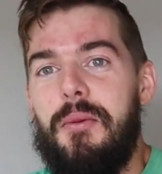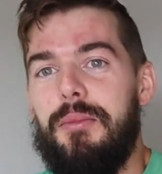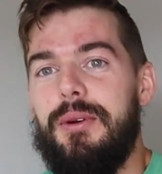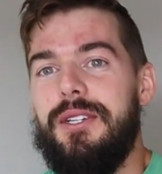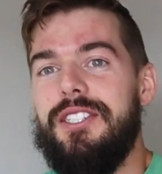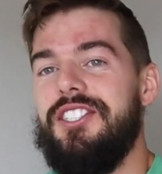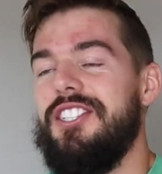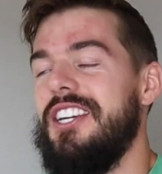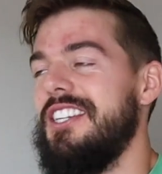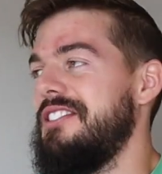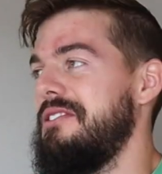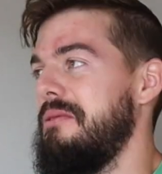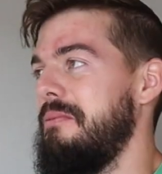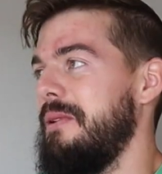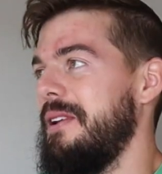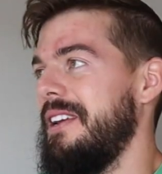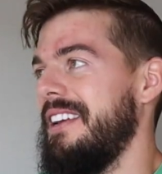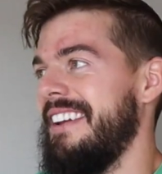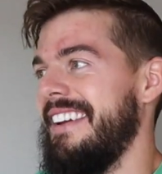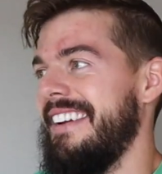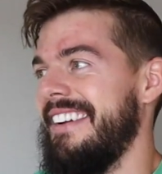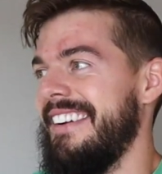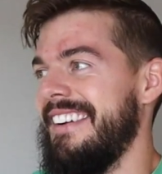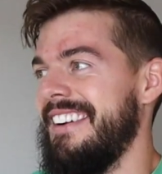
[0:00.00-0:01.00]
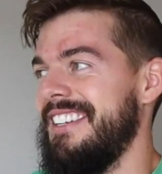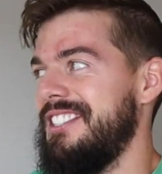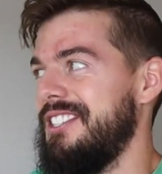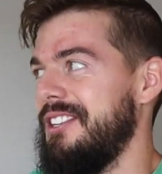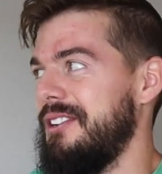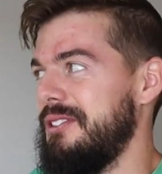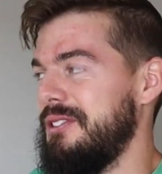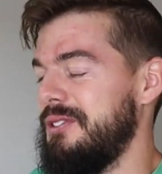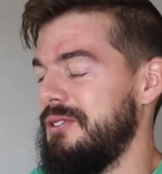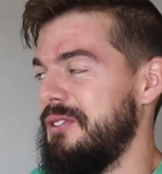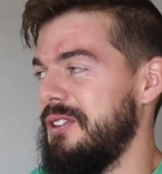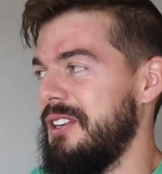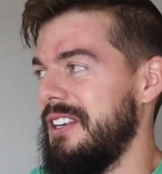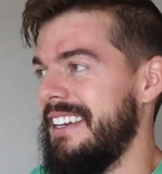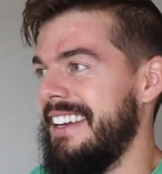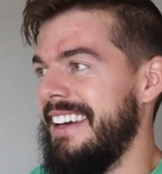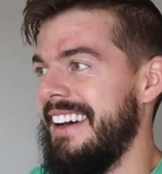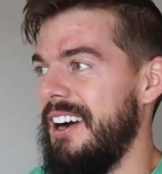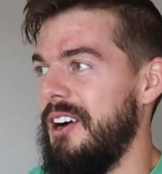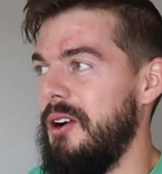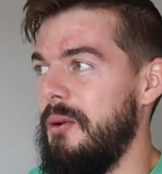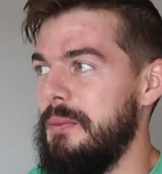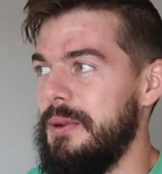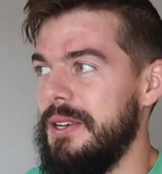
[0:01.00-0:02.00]
Appreciate you being here. It's always fun.
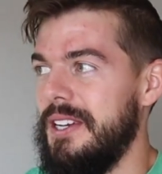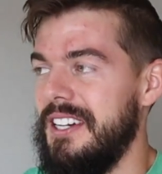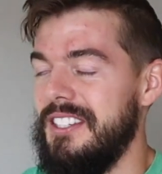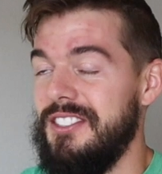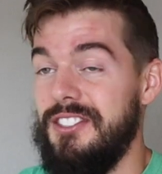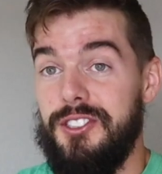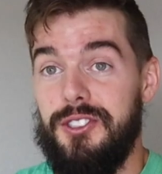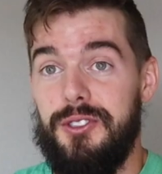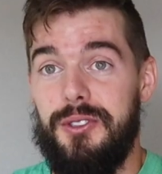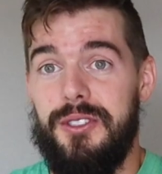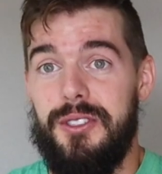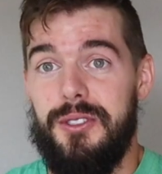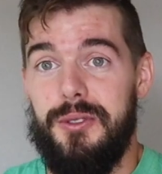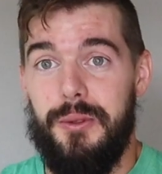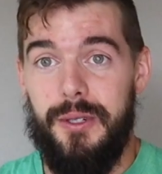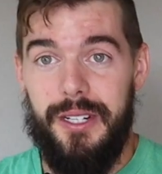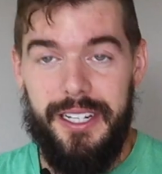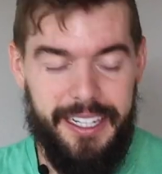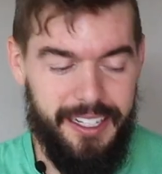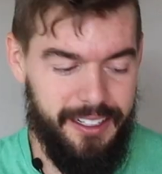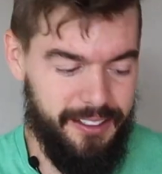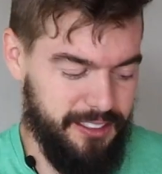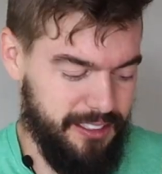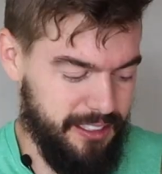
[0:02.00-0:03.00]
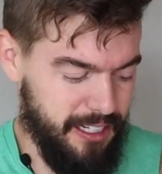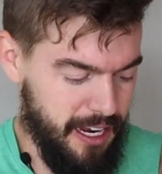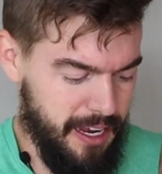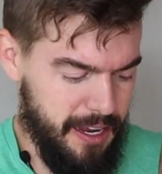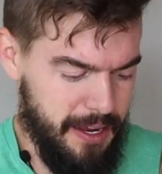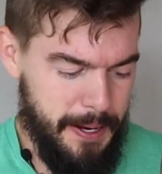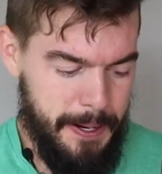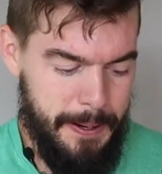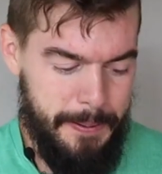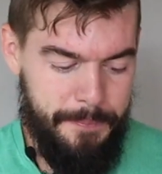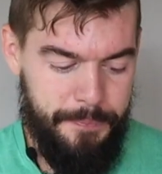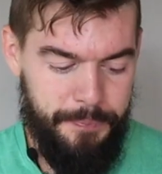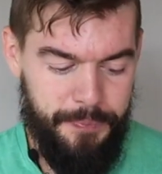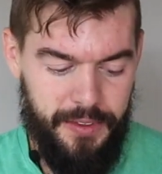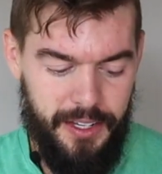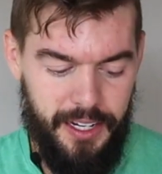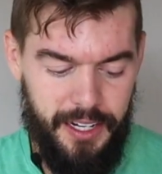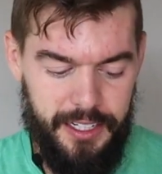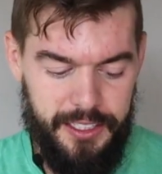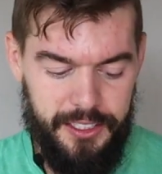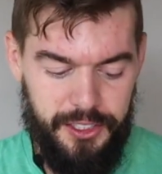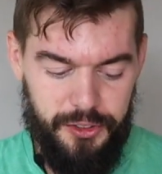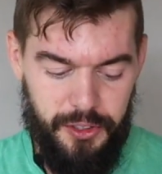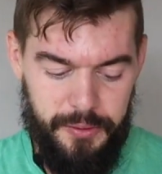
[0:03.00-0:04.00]
I hope you guys enjoy these workouts.
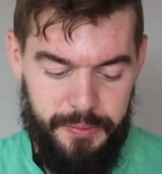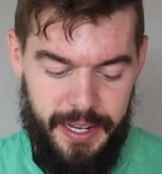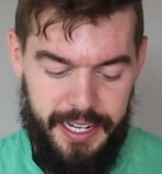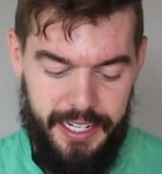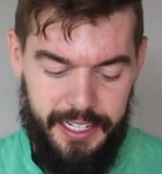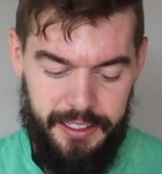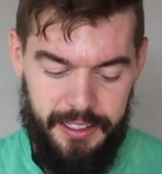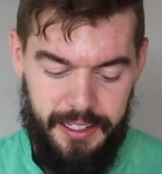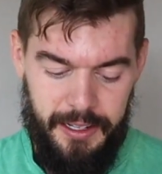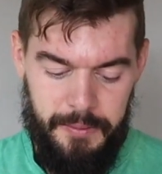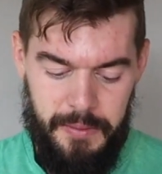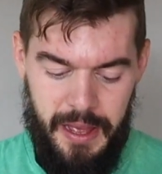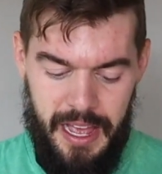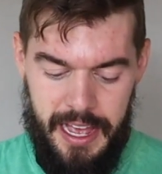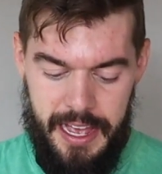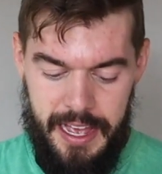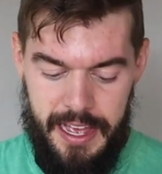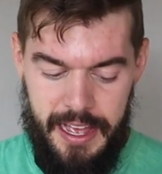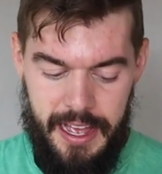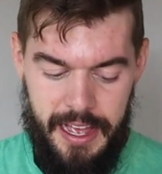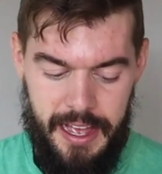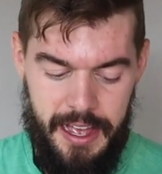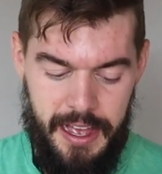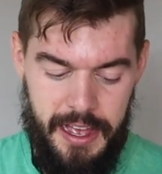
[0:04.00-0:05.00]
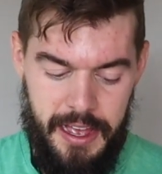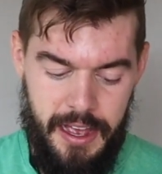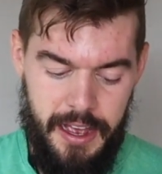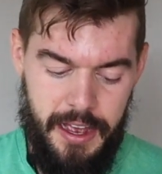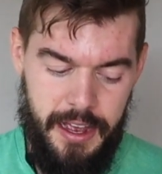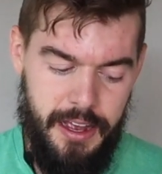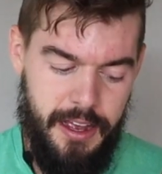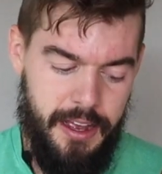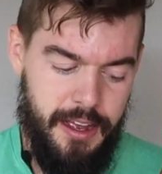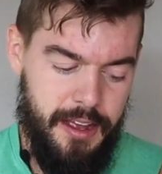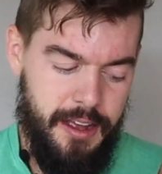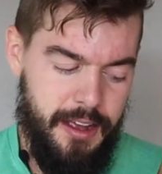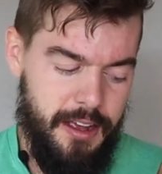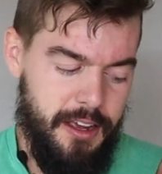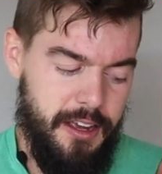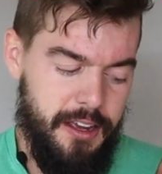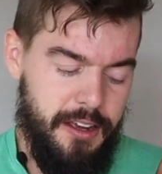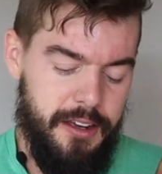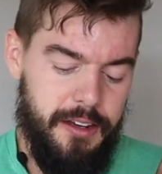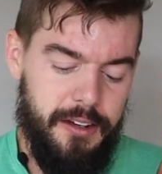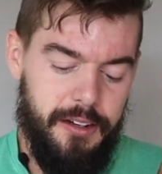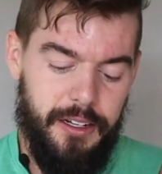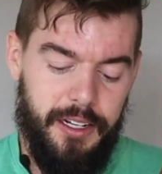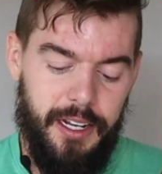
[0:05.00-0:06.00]
I enjoy making them.
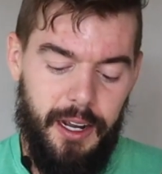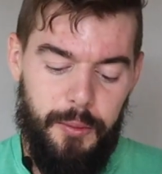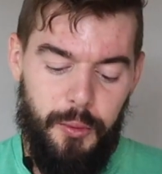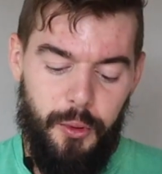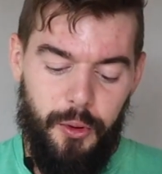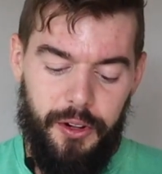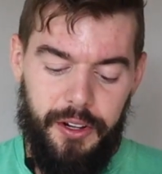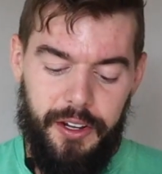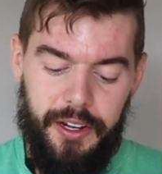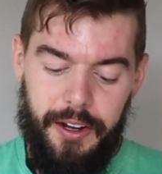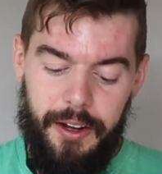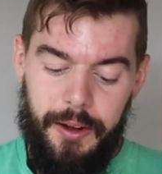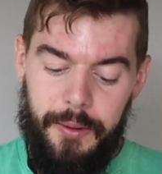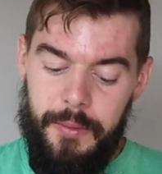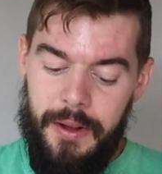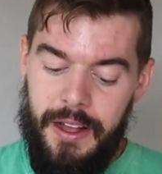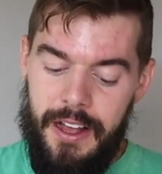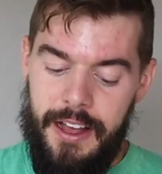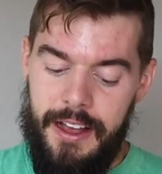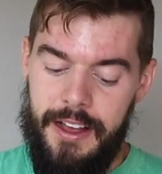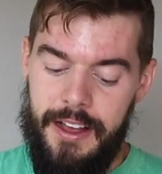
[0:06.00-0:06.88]
I've got more to come.